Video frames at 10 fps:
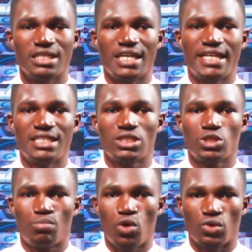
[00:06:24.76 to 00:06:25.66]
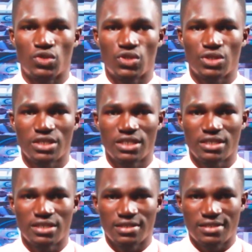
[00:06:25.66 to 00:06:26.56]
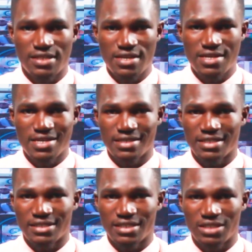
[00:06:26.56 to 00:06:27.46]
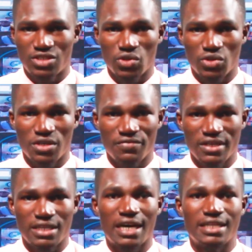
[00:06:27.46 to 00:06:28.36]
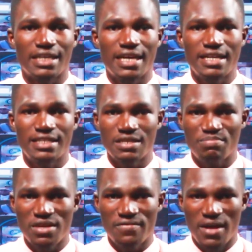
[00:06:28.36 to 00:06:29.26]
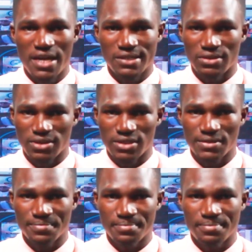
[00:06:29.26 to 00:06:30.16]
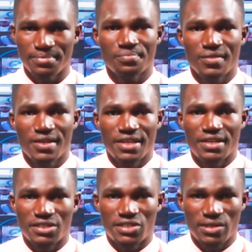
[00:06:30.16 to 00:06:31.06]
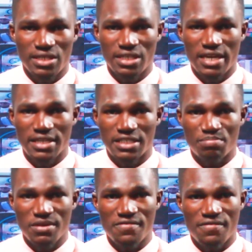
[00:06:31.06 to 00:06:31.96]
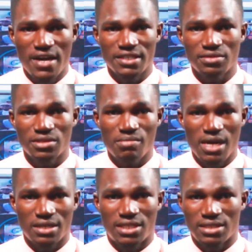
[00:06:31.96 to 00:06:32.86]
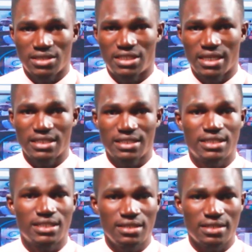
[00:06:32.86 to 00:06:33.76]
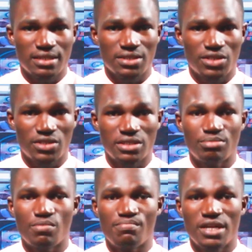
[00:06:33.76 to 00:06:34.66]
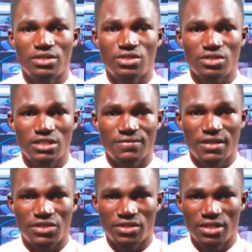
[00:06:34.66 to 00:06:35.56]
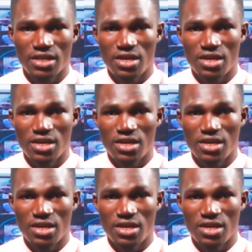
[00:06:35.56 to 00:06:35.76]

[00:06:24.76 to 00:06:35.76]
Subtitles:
In sports, Sinner edges Djokovic at ATP Finals. In a thrilling ATP Finals match, Jannik Sinner secured a momentous victory